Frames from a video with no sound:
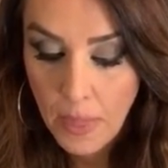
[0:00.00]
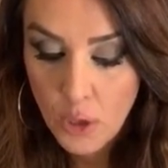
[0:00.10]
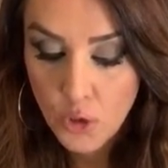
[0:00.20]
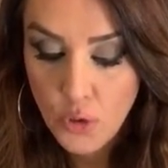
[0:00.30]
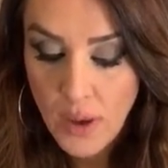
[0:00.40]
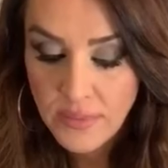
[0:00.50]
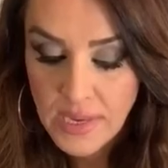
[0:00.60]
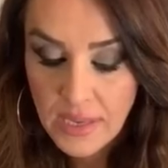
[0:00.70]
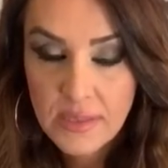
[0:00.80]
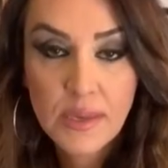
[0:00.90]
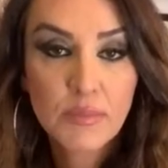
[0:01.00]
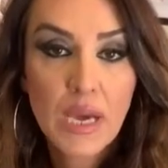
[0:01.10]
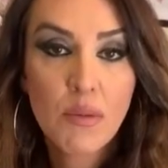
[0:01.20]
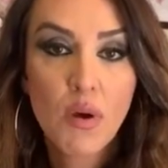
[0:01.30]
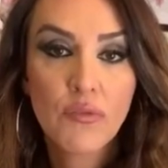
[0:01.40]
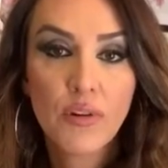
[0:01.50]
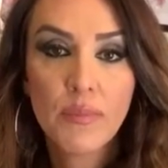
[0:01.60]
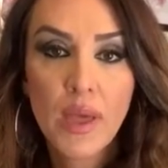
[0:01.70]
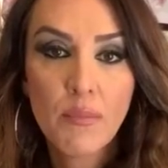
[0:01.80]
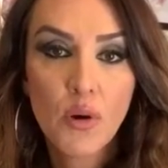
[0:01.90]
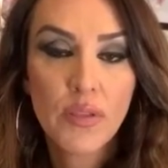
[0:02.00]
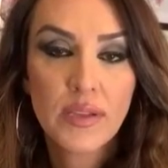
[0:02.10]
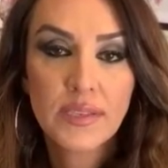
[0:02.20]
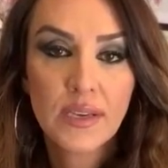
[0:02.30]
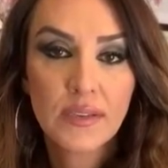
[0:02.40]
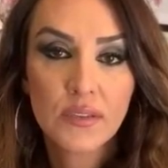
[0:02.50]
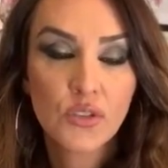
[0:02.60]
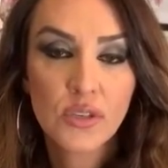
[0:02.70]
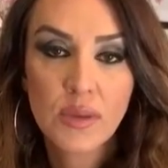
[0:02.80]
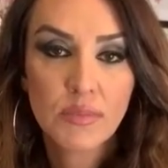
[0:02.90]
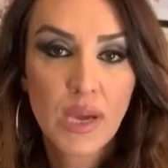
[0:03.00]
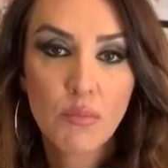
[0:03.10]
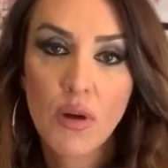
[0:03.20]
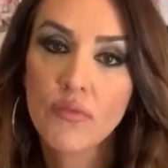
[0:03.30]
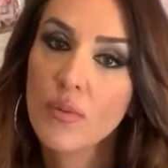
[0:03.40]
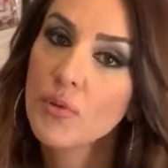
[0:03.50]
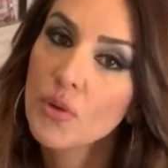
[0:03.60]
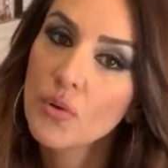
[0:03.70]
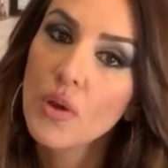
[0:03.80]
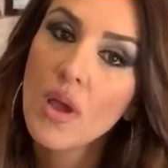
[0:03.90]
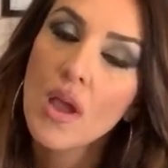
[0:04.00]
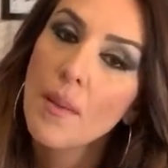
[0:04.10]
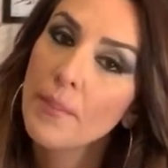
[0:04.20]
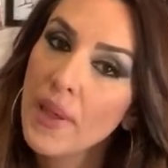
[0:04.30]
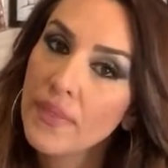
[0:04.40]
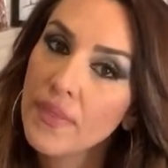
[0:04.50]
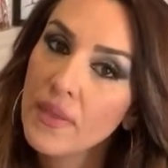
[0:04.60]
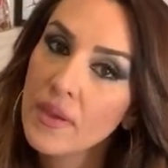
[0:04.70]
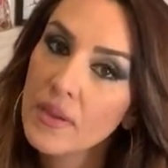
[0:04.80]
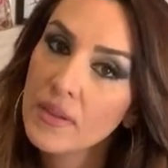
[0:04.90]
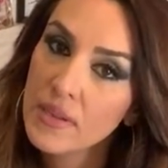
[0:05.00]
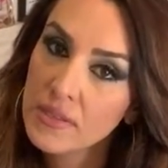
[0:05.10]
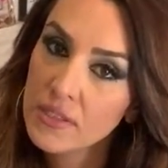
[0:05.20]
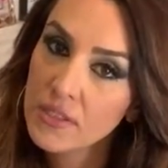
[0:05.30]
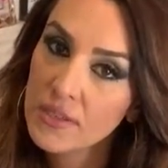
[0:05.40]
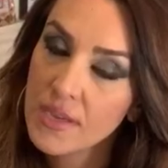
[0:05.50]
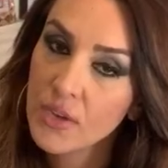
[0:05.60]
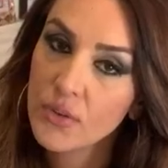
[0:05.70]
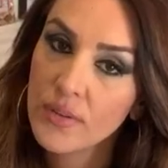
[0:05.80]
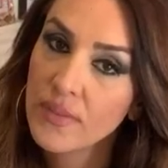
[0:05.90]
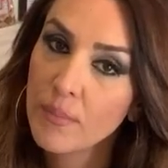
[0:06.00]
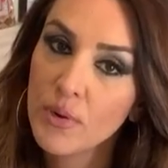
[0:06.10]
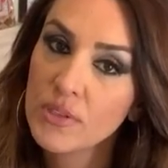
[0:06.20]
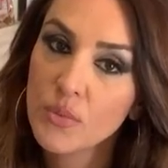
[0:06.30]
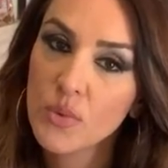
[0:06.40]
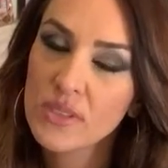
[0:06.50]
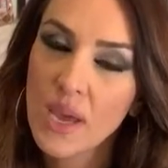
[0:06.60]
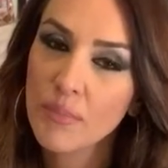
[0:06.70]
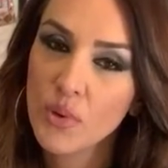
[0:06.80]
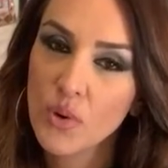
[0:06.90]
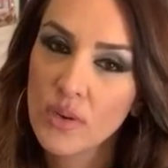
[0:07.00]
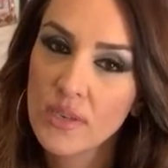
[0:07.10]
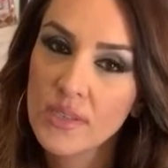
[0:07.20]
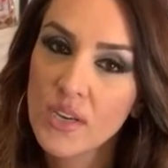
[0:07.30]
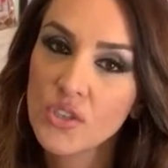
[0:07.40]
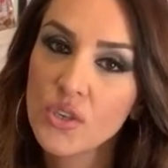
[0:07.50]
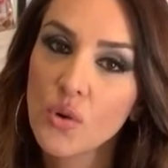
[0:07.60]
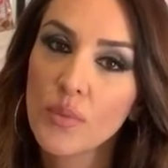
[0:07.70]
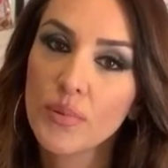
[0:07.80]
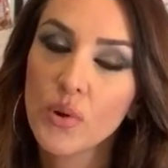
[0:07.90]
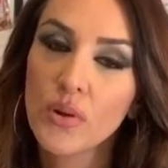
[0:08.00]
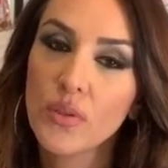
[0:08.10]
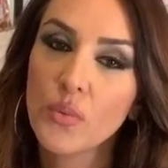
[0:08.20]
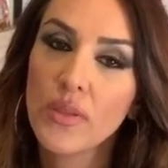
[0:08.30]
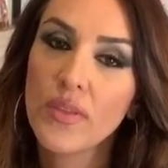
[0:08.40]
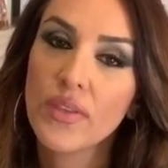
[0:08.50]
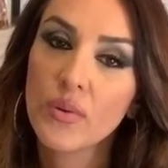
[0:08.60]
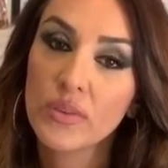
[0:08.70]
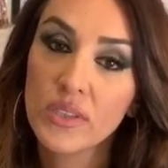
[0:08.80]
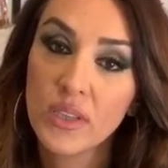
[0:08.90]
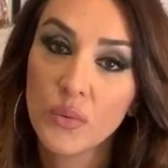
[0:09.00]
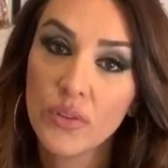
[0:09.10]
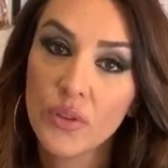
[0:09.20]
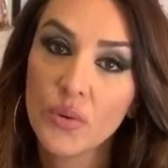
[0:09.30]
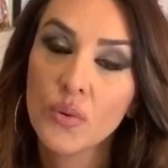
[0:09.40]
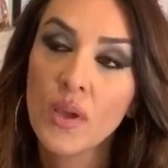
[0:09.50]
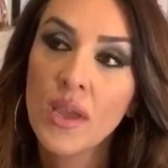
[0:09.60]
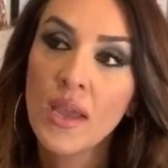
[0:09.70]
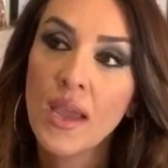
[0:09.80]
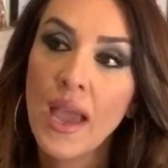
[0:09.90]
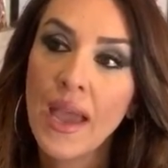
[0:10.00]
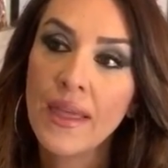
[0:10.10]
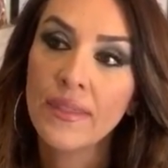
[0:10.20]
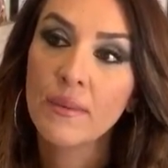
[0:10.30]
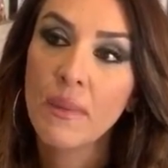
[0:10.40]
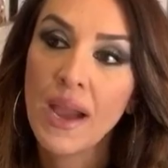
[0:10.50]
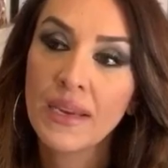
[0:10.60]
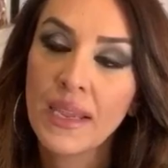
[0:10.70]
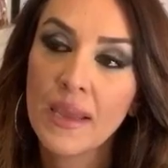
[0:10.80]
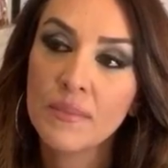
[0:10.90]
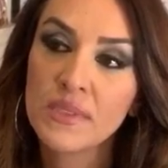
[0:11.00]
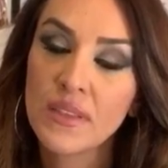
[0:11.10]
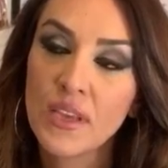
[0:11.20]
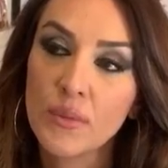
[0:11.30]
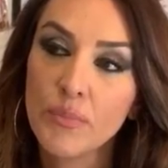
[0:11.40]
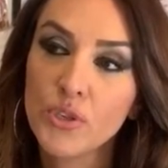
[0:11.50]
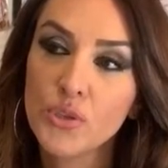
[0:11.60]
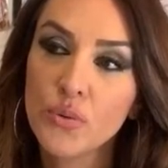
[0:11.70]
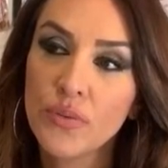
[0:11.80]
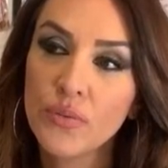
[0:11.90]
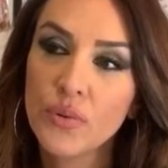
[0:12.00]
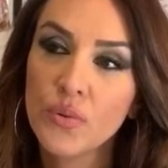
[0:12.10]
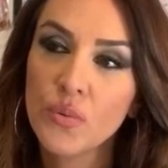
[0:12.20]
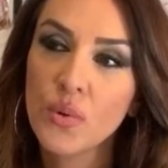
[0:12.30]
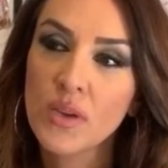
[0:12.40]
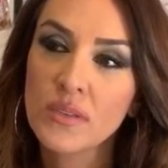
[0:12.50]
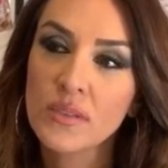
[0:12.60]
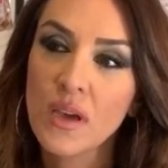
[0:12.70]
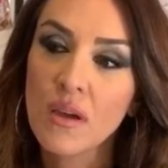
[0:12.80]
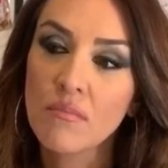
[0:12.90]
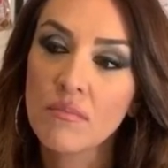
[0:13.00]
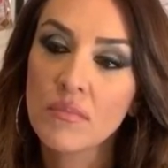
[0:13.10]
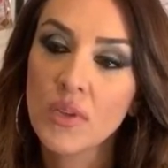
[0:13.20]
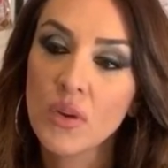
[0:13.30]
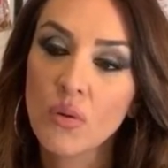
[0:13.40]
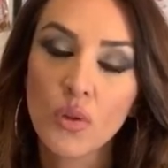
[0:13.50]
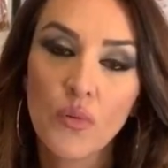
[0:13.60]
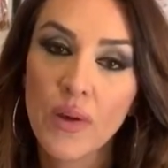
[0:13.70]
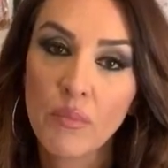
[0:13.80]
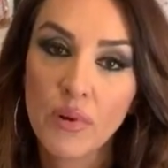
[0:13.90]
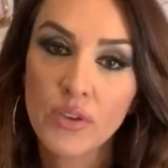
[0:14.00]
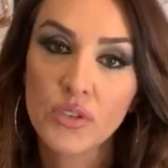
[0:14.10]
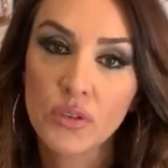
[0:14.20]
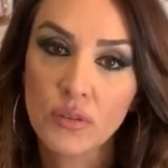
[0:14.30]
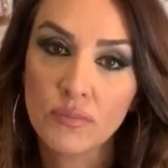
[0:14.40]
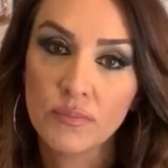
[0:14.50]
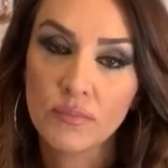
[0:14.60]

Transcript: You have taken some time off from them, or they took some time off from you, but this is to tell you that the person was not pure in intention or pure in the way that they were dealing with you, and the mind games that they put you through was, you know, low vibrational.